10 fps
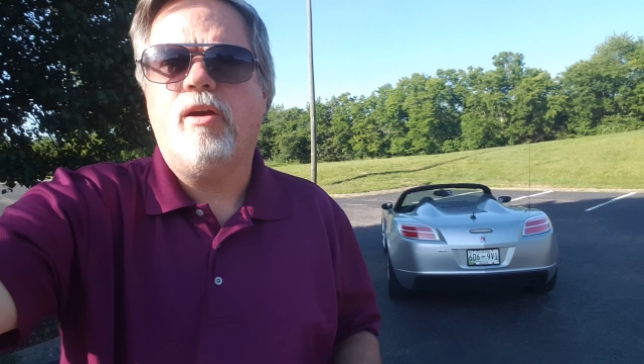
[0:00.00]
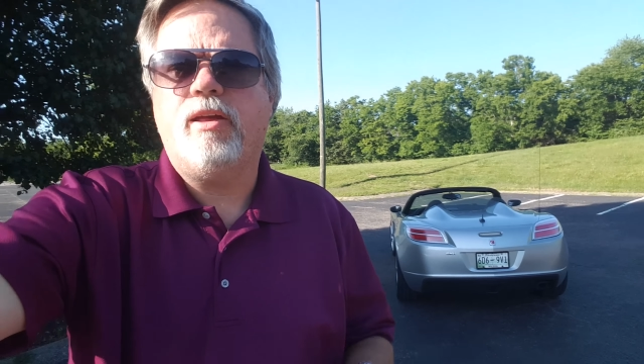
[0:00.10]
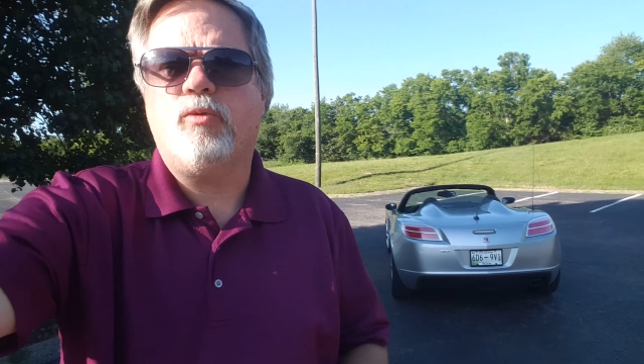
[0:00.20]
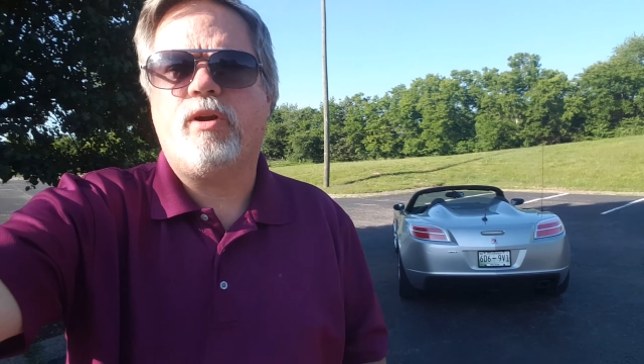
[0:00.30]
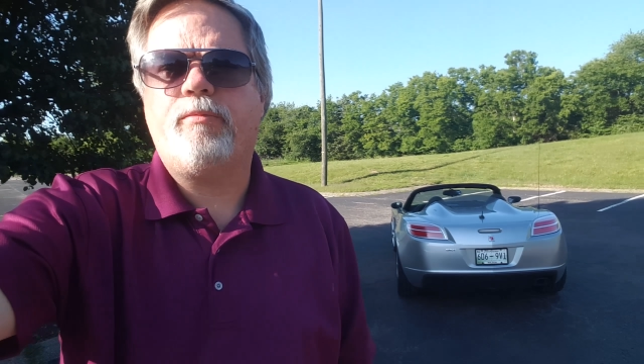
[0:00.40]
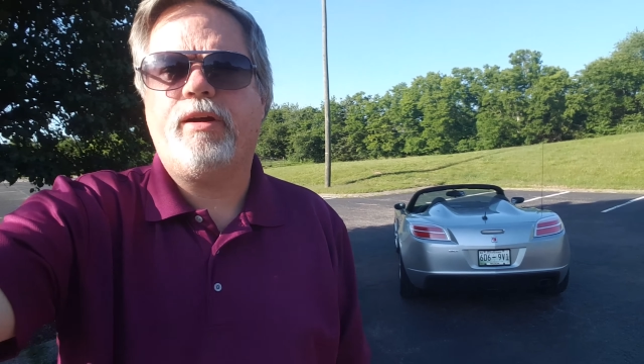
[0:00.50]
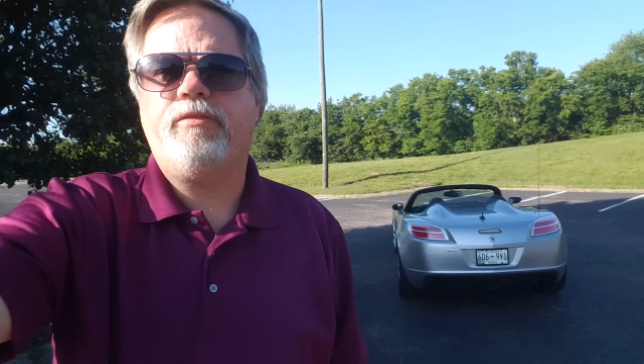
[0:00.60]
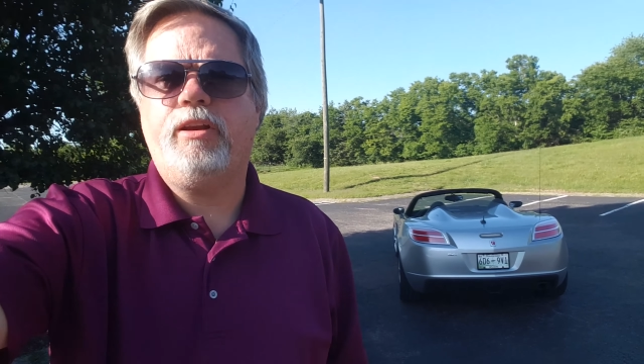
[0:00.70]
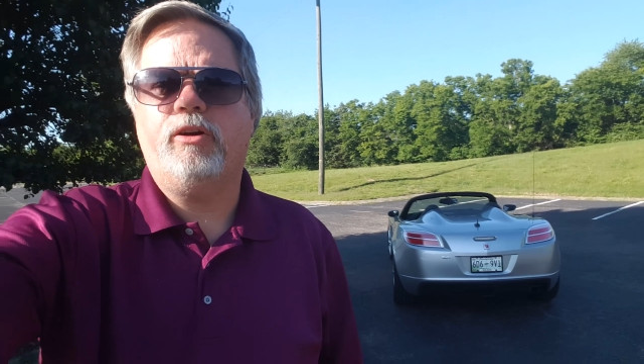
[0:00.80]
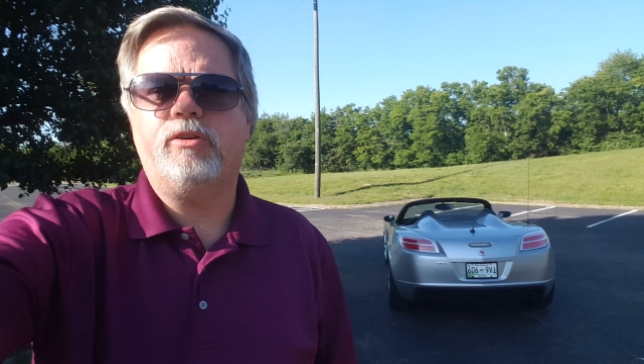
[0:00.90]
is one of my
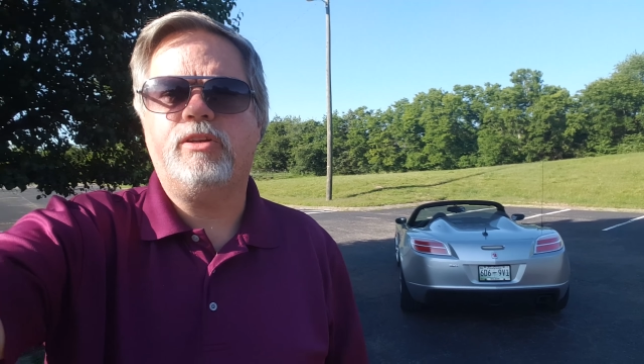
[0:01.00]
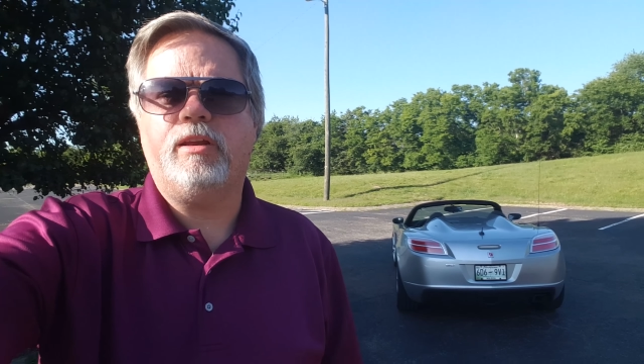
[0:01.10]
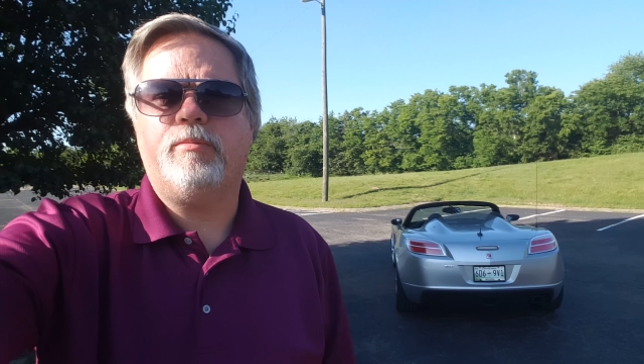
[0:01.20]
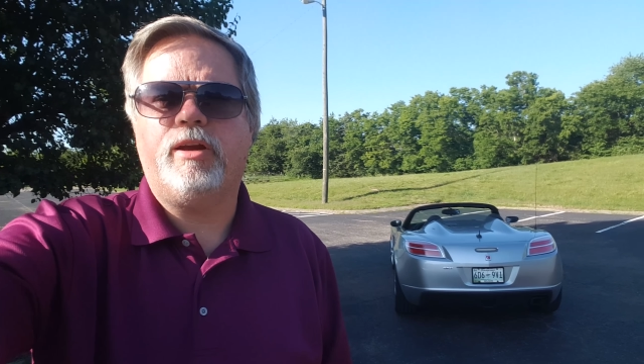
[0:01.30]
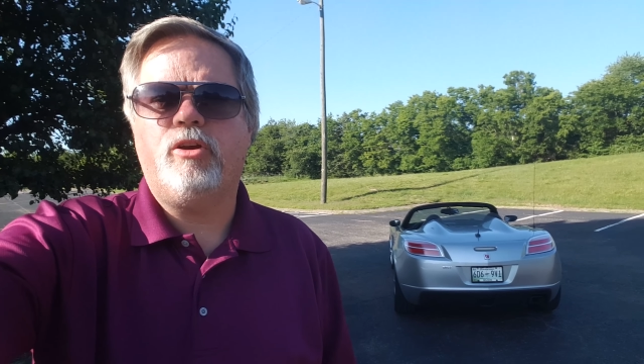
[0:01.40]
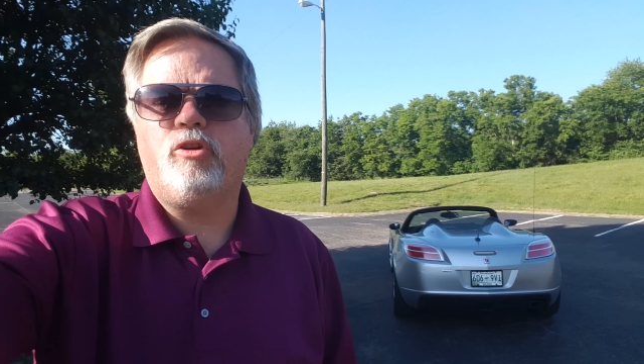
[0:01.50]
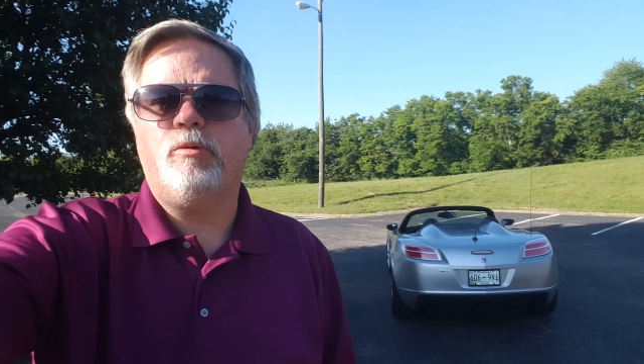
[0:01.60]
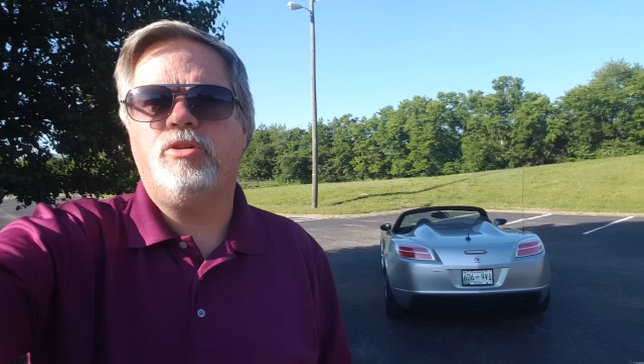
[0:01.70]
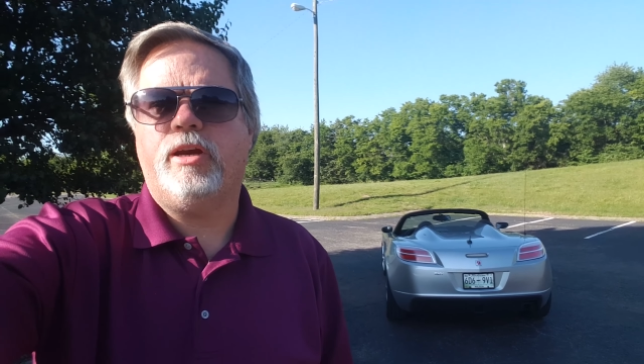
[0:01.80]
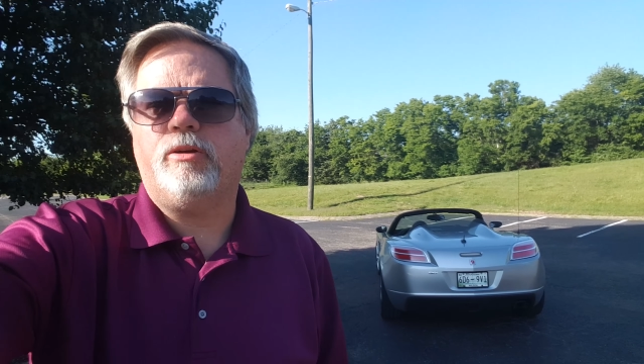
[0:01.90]
videos in my
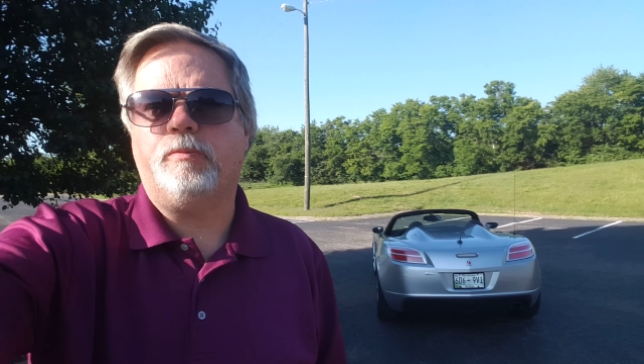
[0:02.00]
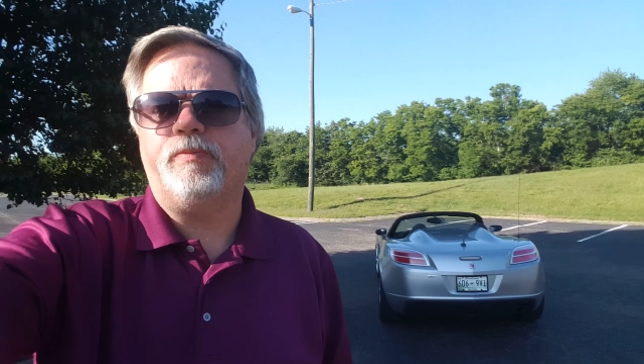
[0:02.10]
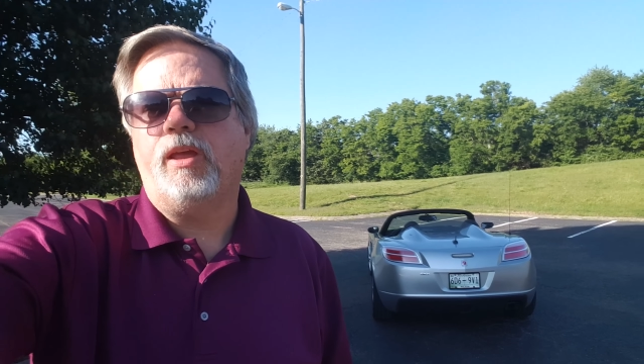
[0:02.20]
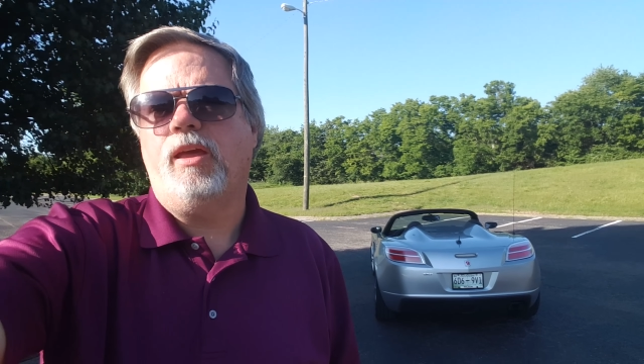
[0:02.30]
YouTube channel.